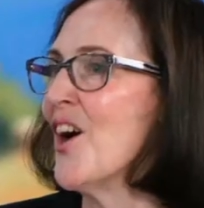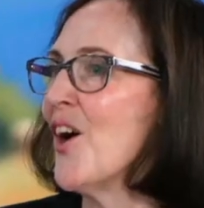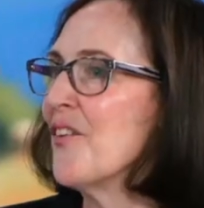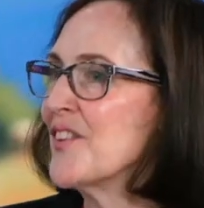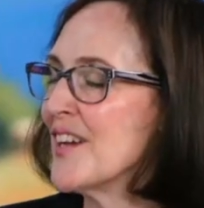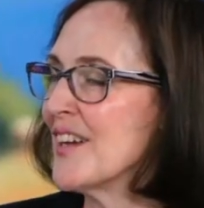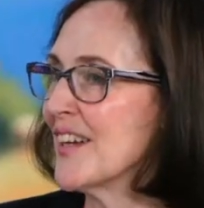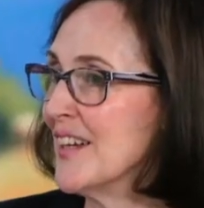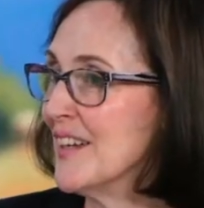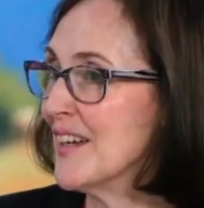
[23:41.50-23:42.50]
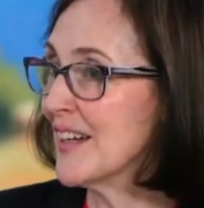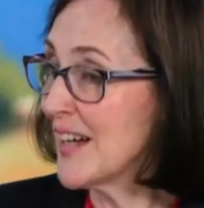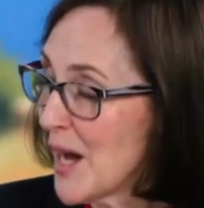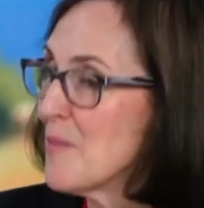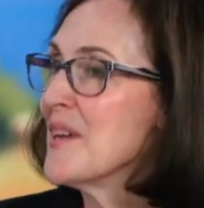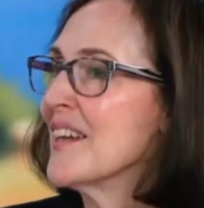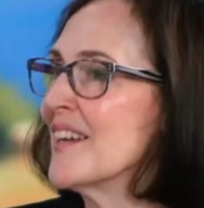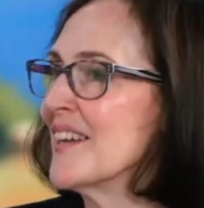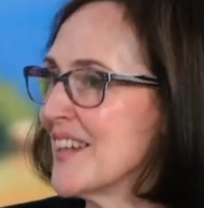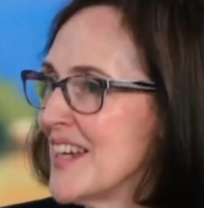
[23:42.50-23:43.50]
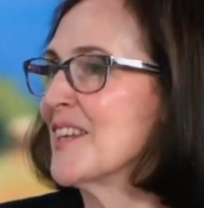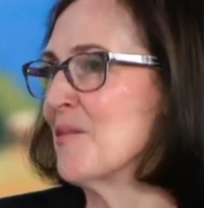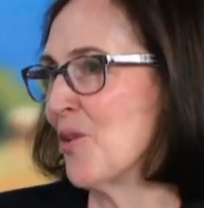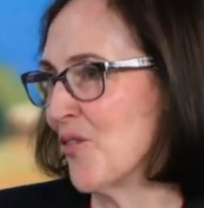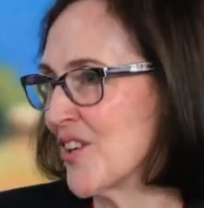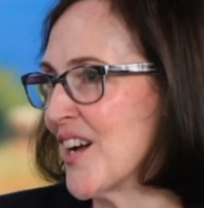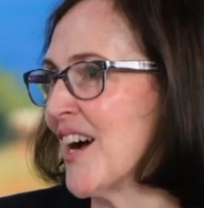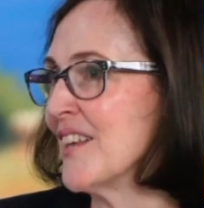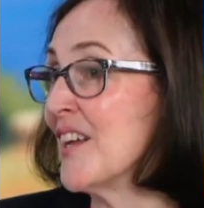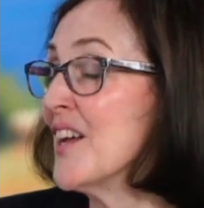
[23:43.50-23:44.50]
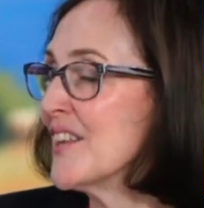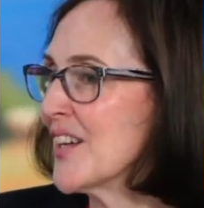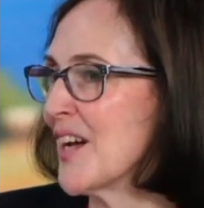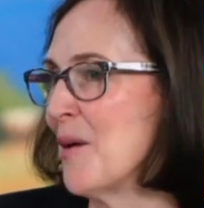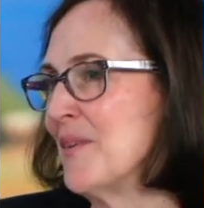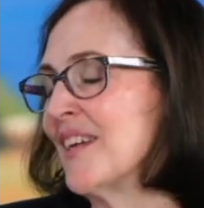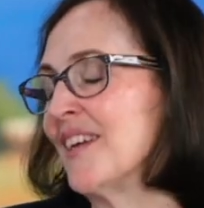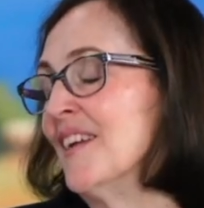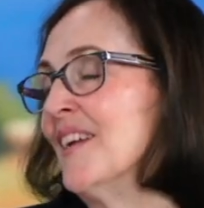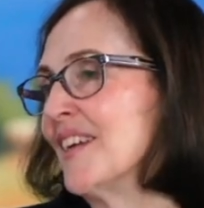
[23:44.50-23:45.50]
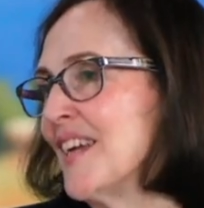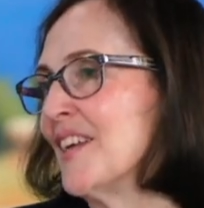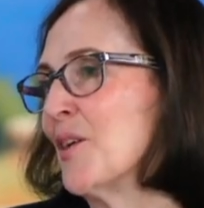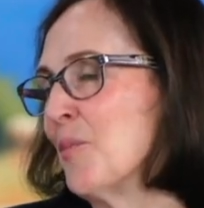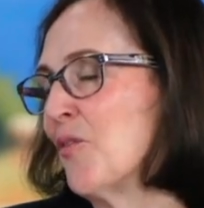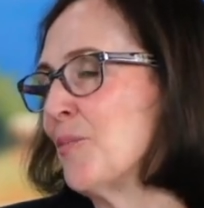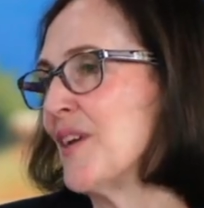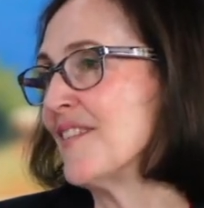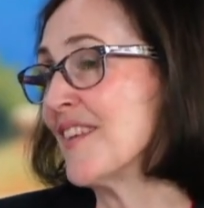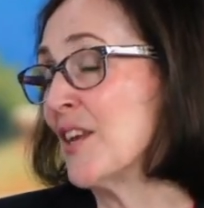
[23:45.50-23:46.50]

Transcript: of the coming kingdom of God, the coming kingdom of peace.